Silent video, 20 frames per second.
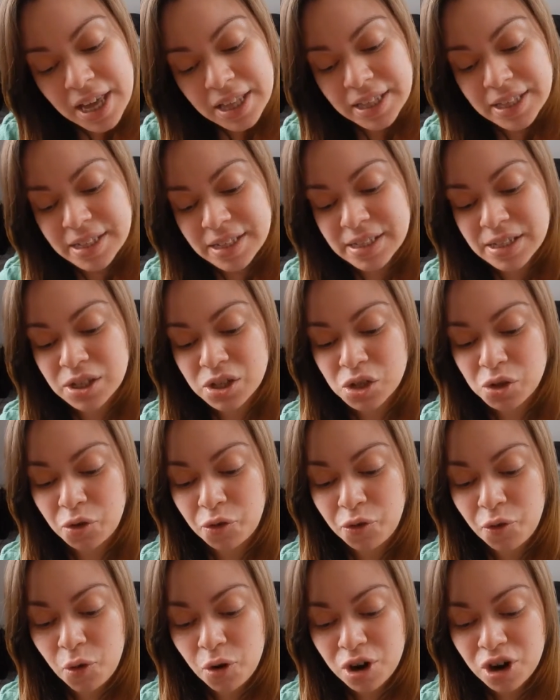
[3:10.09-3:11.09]
this is the
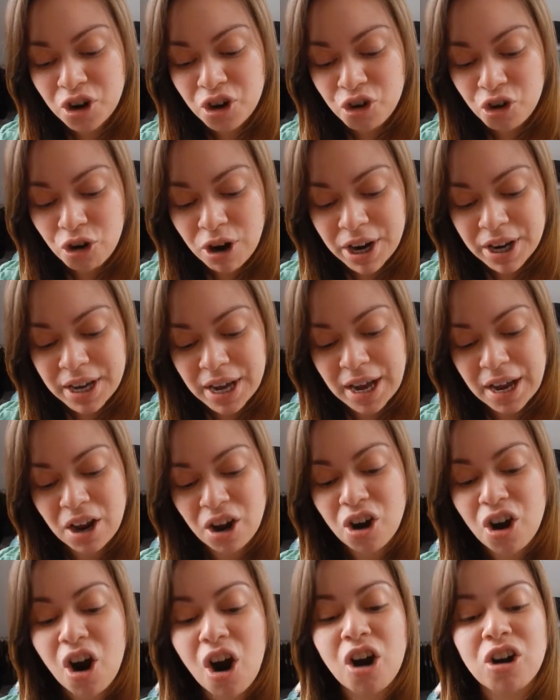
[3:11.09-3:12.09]
Sephora Craig
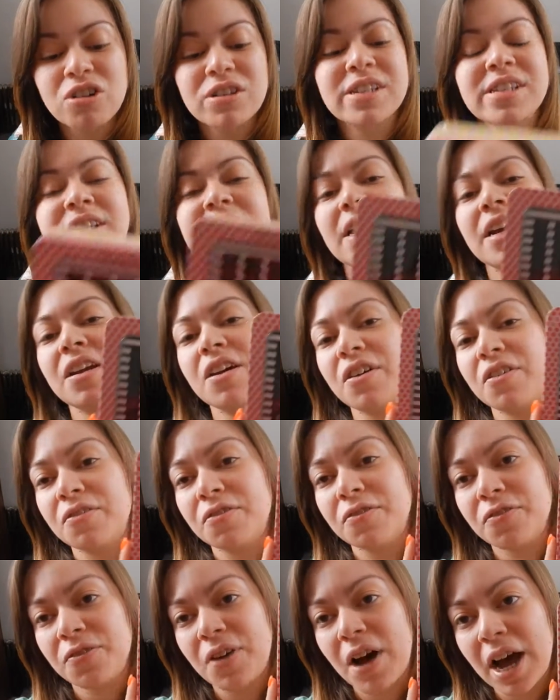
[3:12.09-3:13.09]
and Carl set of
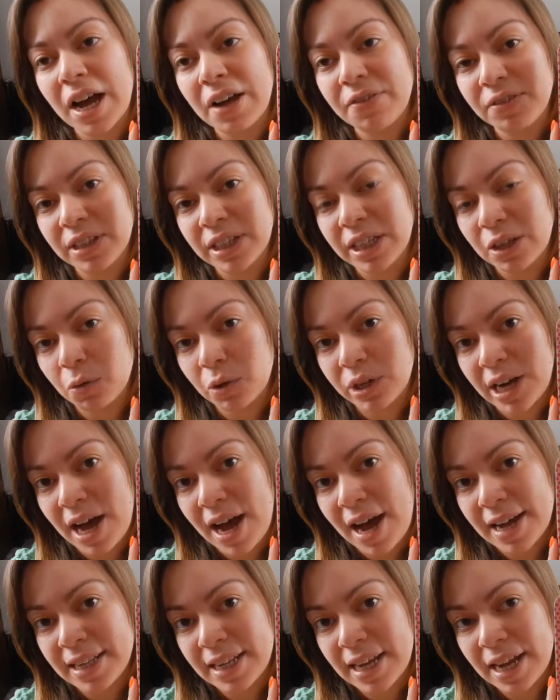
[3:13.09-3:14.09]
five liquid
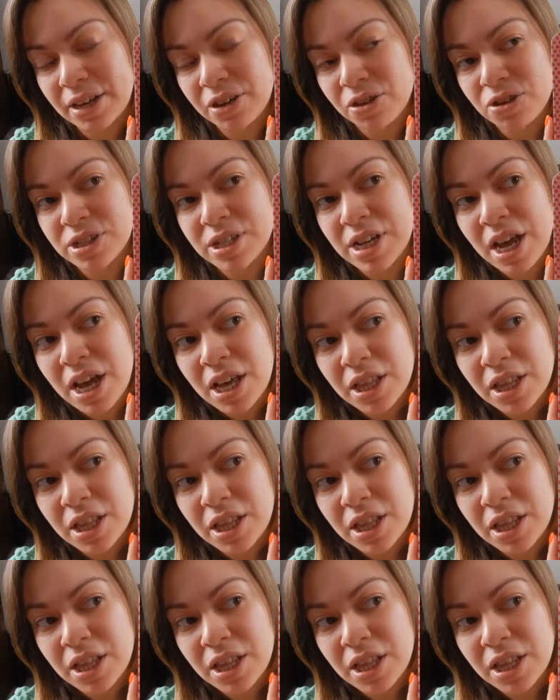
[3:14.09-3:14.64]
eyeliners.